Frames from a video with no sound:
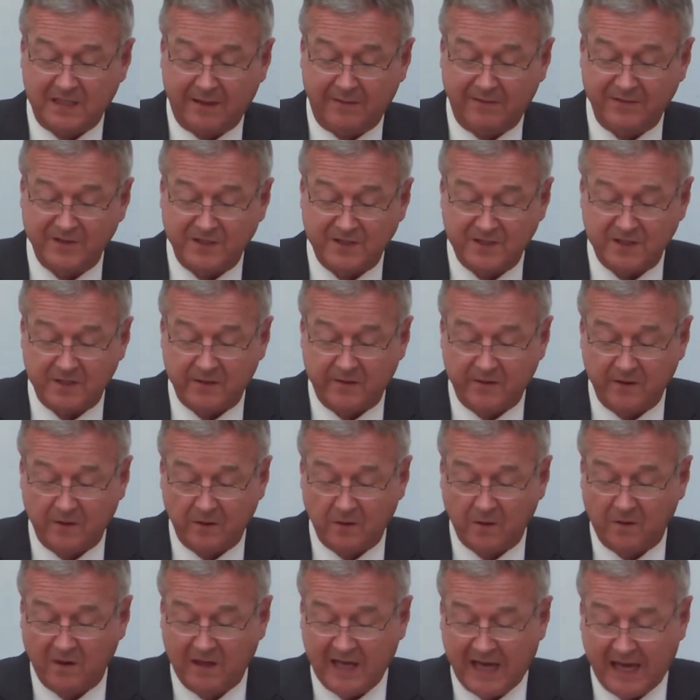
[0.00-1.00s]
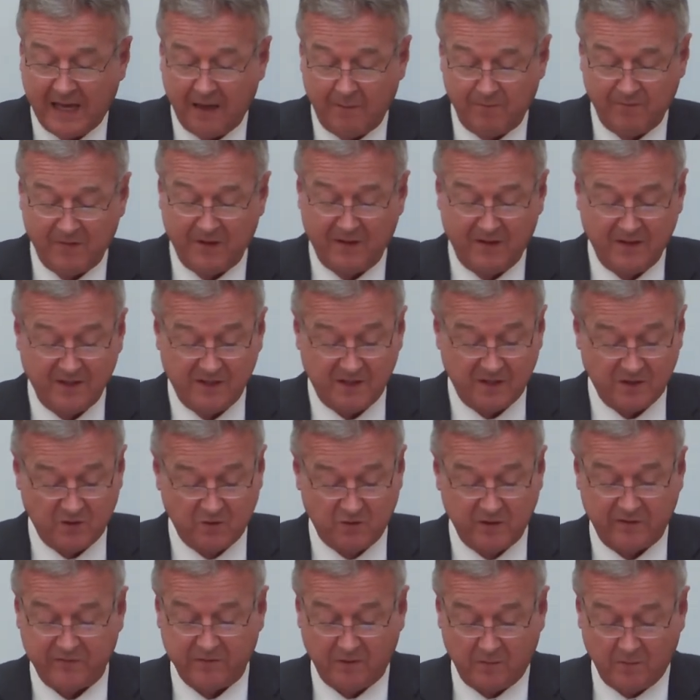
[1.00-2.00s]
services in the UK, but this is
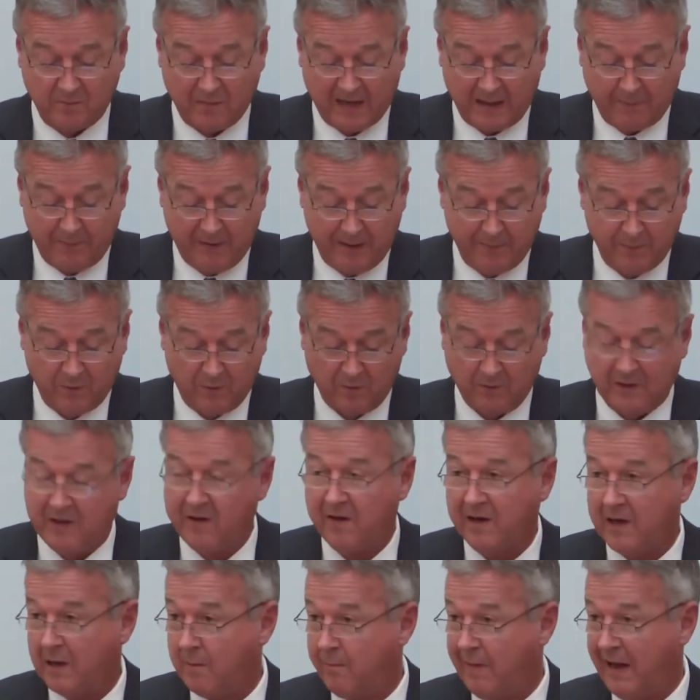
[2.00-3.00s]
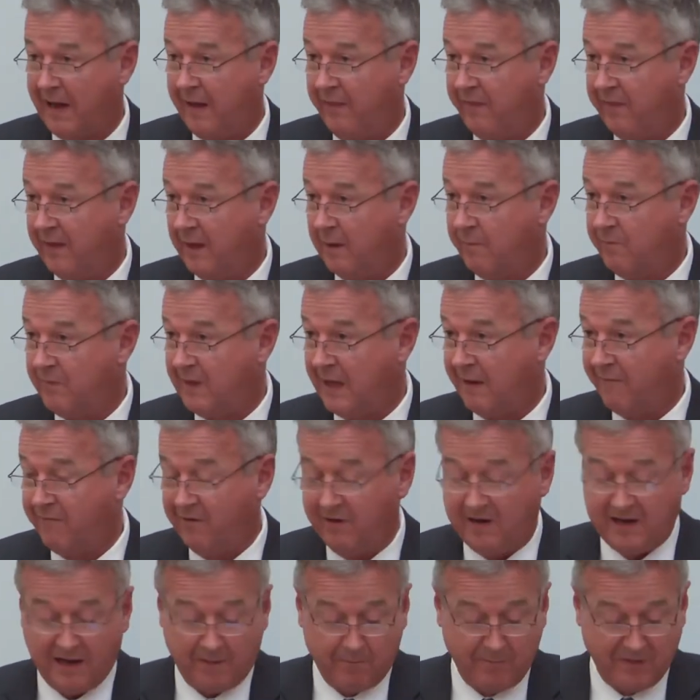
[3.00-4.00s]
driven by people going about their
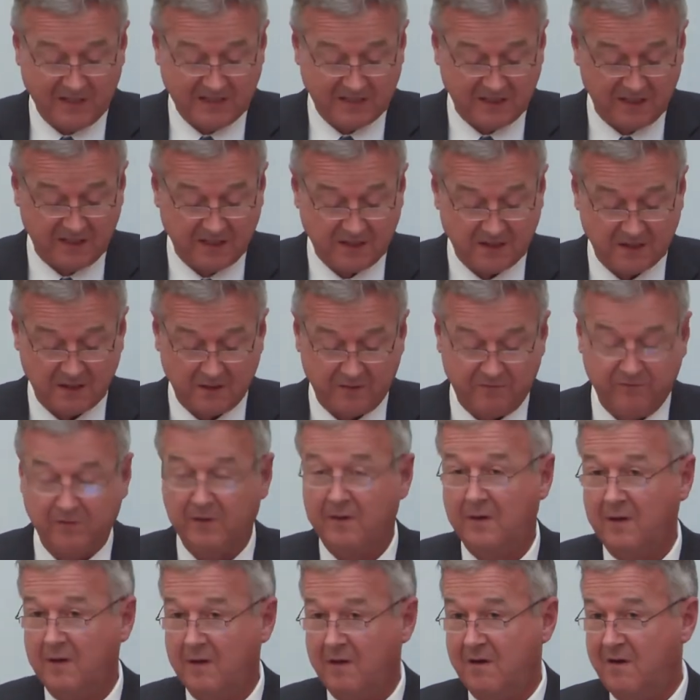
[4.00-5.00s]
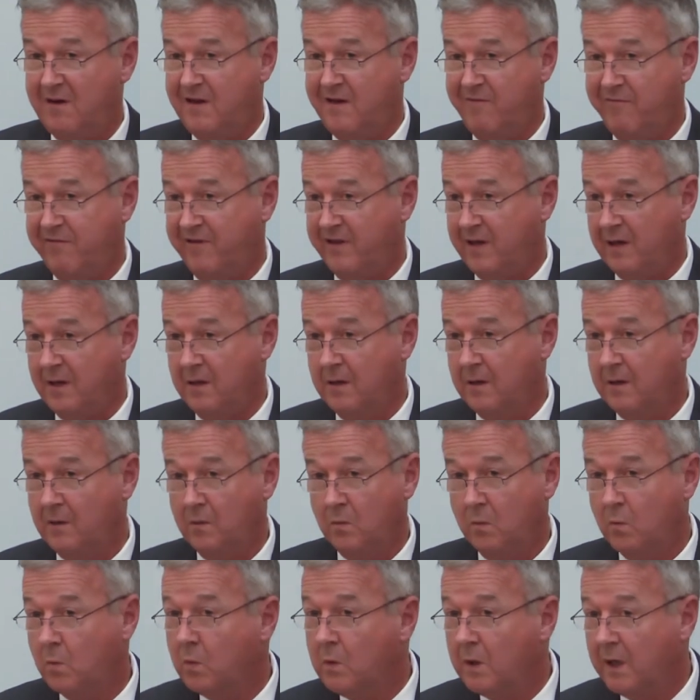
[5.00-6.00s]
everyday business of living,
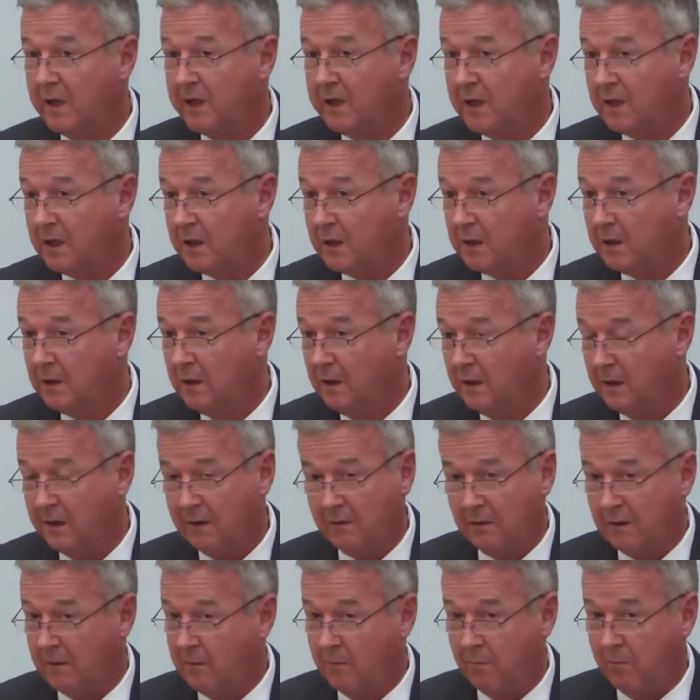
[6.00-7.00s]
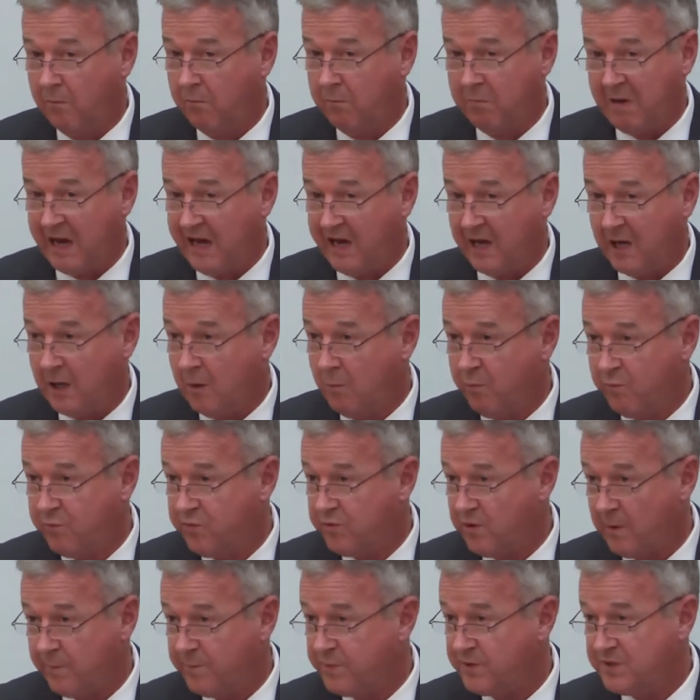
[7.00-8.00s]
working, buying
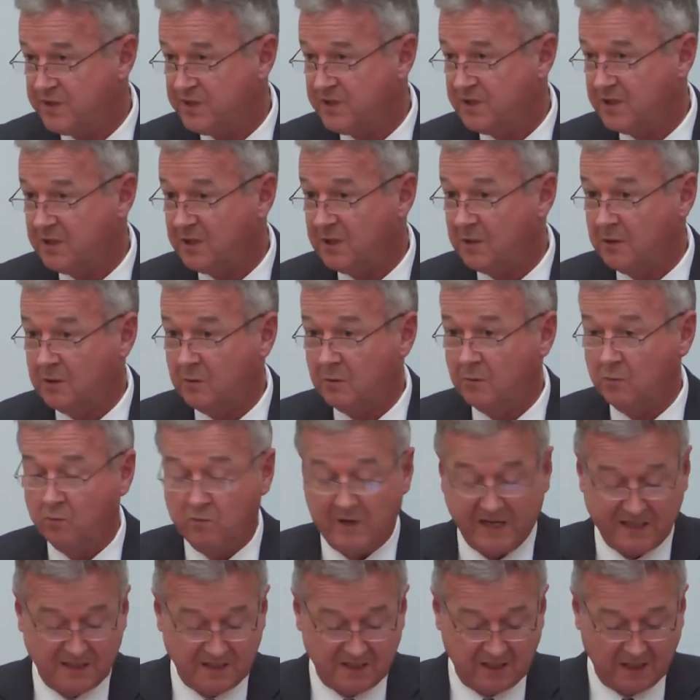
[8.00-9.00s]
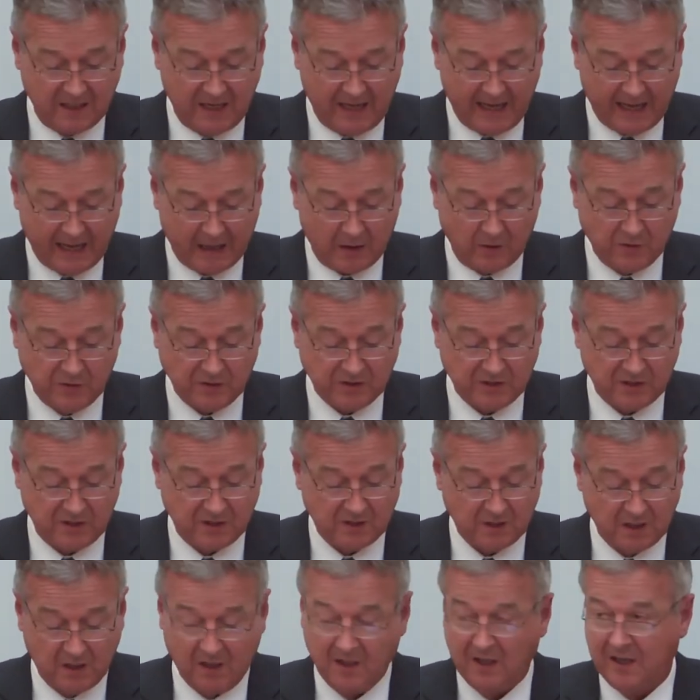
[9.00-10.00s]
property, renting
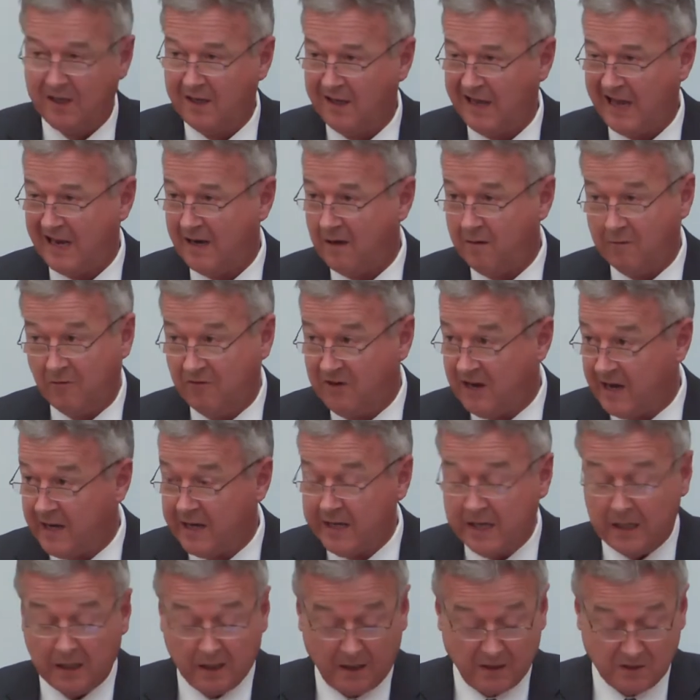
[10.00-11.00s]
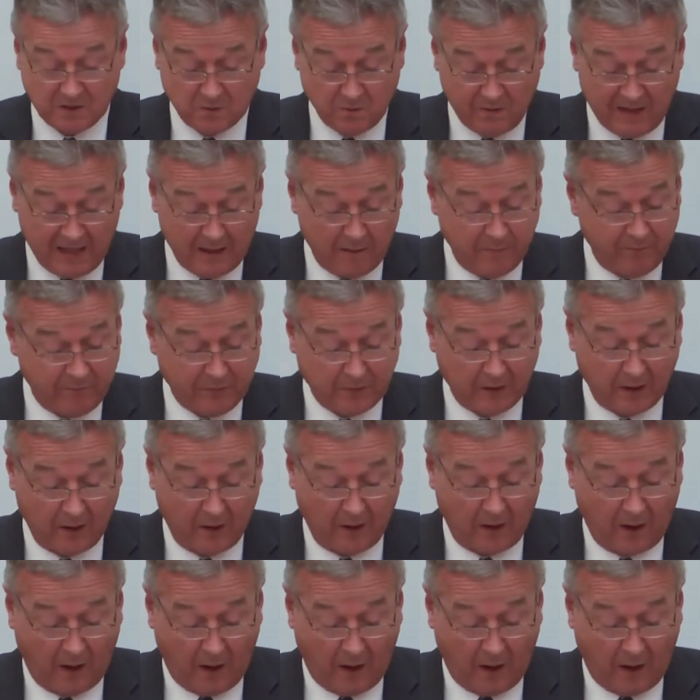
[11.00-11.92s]
houses, and dying as well.